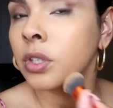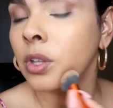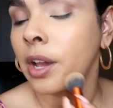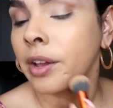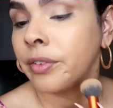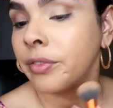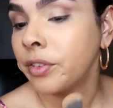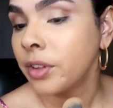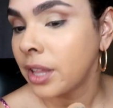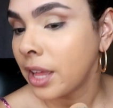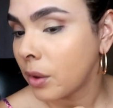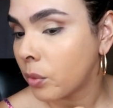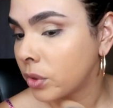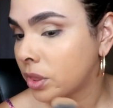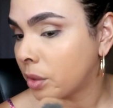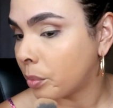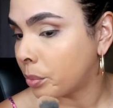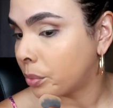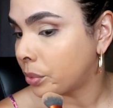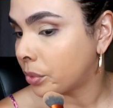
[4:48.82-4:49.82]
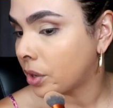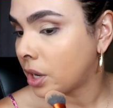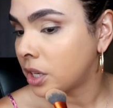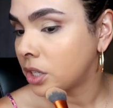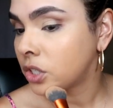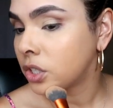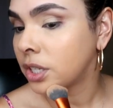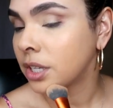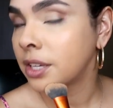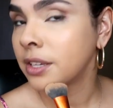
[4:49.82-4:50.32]
So I feel like with the
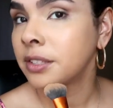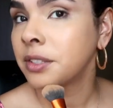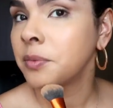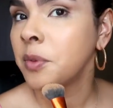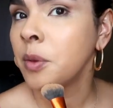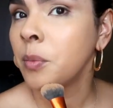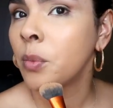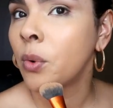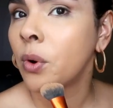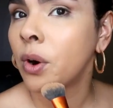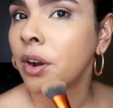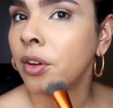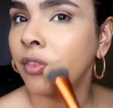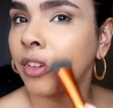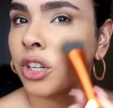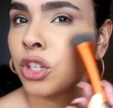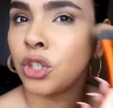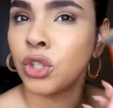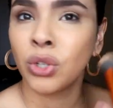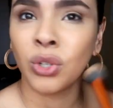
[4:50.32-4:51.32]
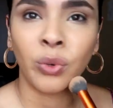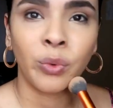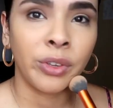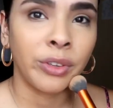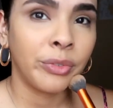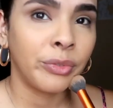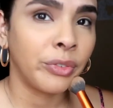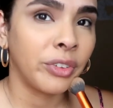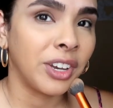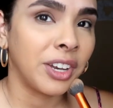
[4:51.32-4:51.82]
brush, it gives me more of a
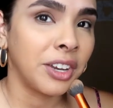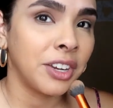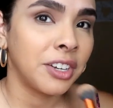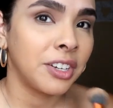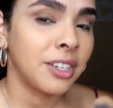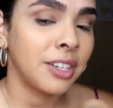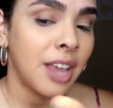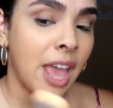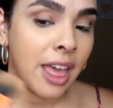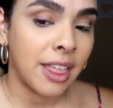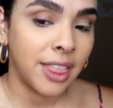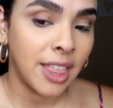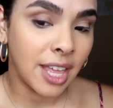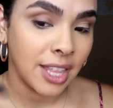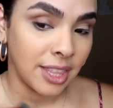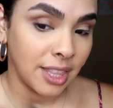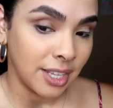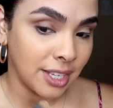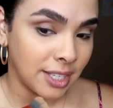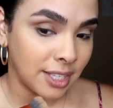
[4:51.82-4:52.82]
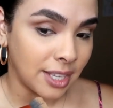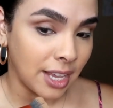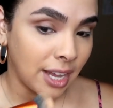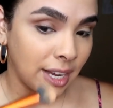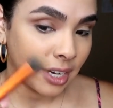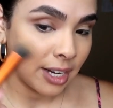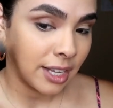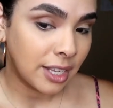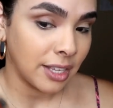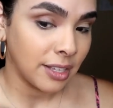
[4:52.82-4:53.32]
dewy finish than this
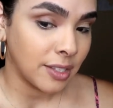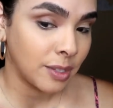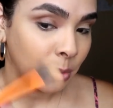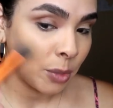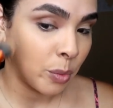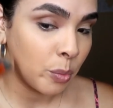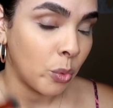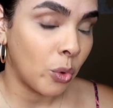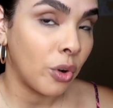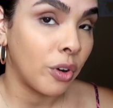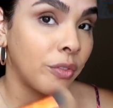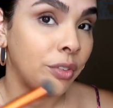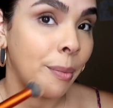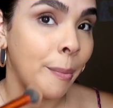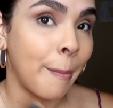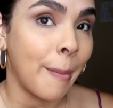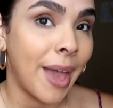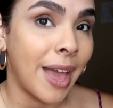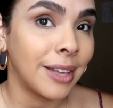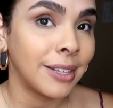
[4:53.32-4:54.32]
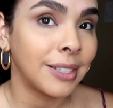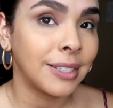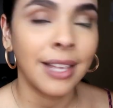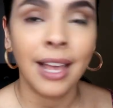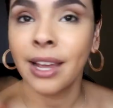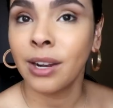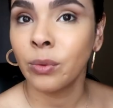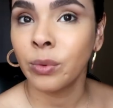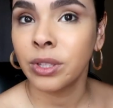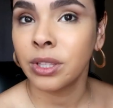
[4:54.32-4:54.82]
side. It gives me more of a matte
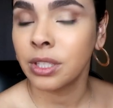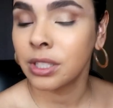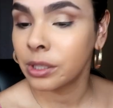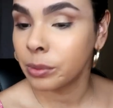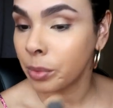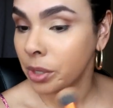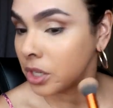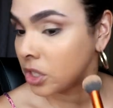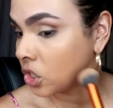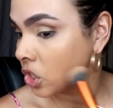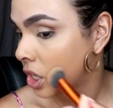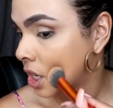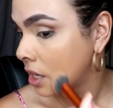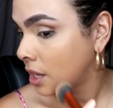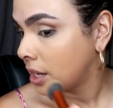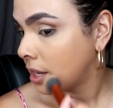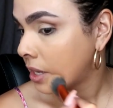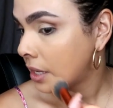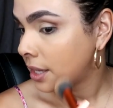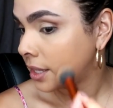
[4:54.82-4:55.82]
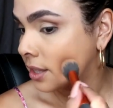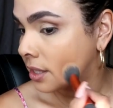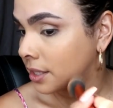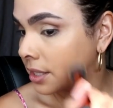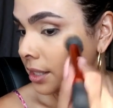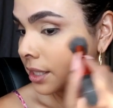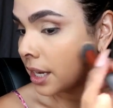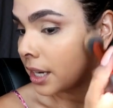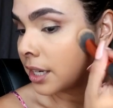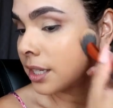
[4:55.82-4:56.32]
side with the sponge, and
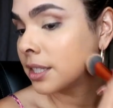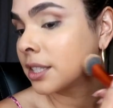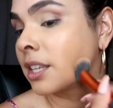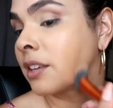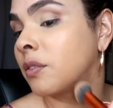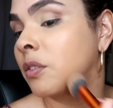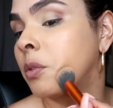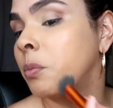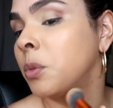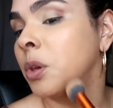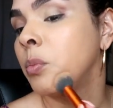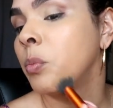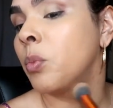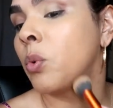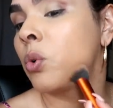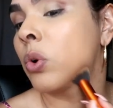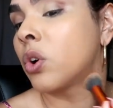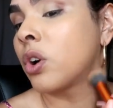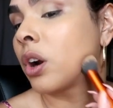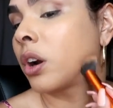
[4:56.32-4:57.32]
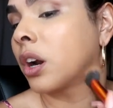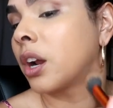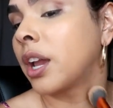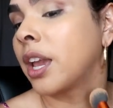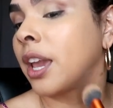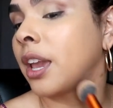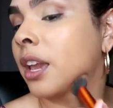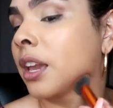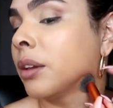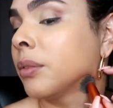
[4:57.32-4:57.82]
this side is giving me more
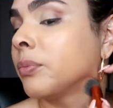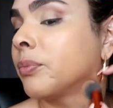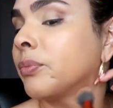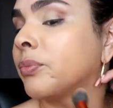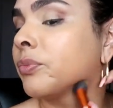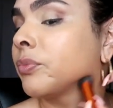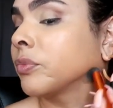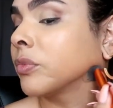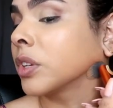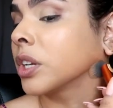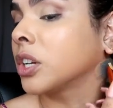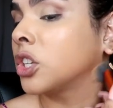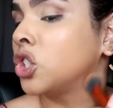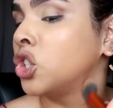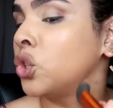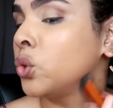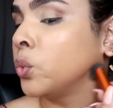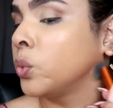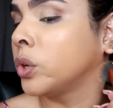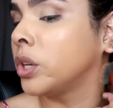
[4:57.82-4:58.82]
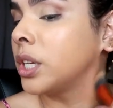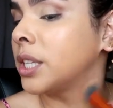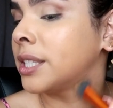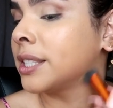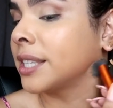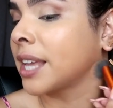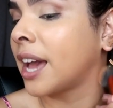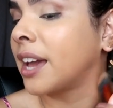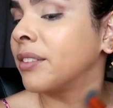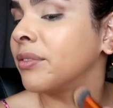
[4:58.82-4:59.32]
a dewy
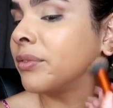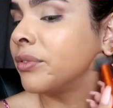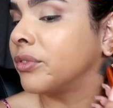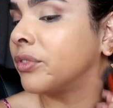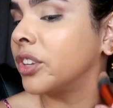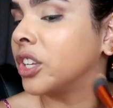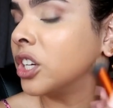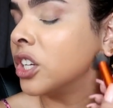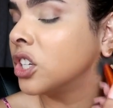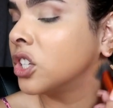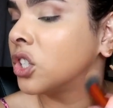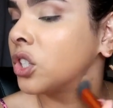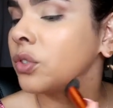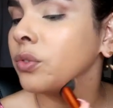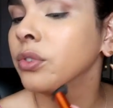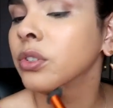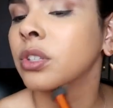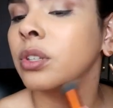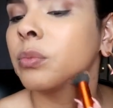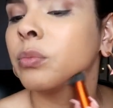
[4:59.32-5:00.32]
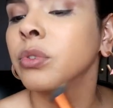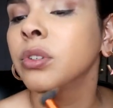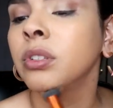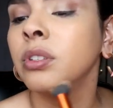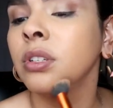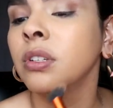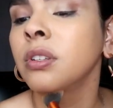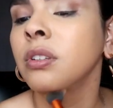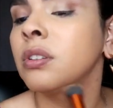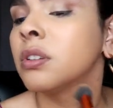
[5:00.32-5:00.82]
satin finish for some
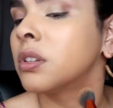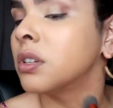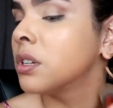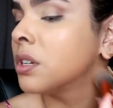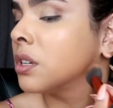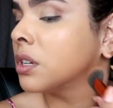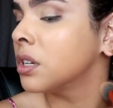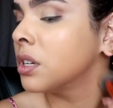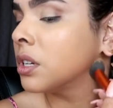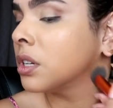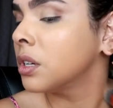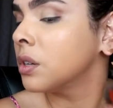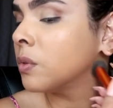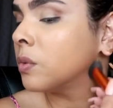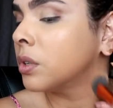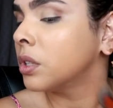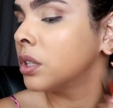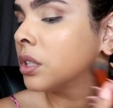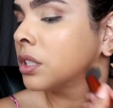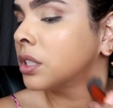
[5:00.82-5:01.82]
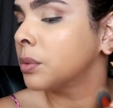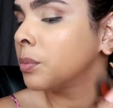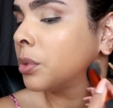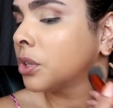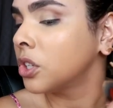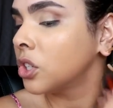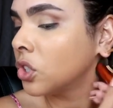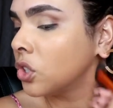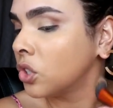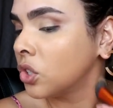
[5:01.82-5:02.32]
reason with the
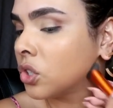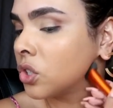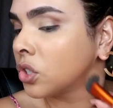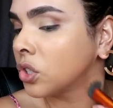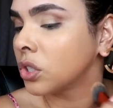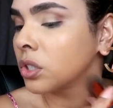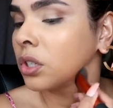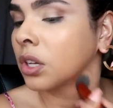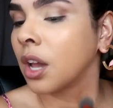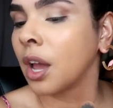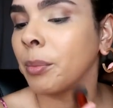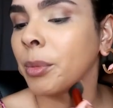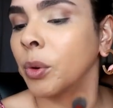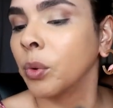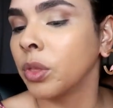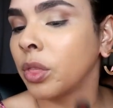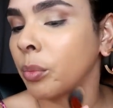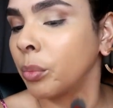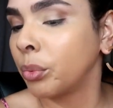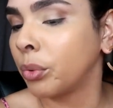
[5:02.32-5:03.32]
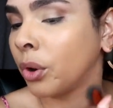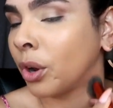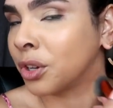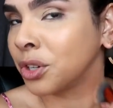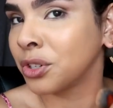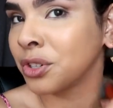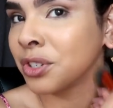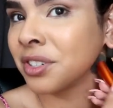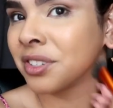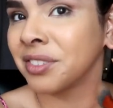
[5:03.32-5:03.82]
sponge. I mean with the
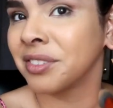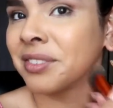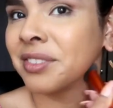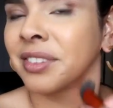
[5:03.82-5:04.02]
brush.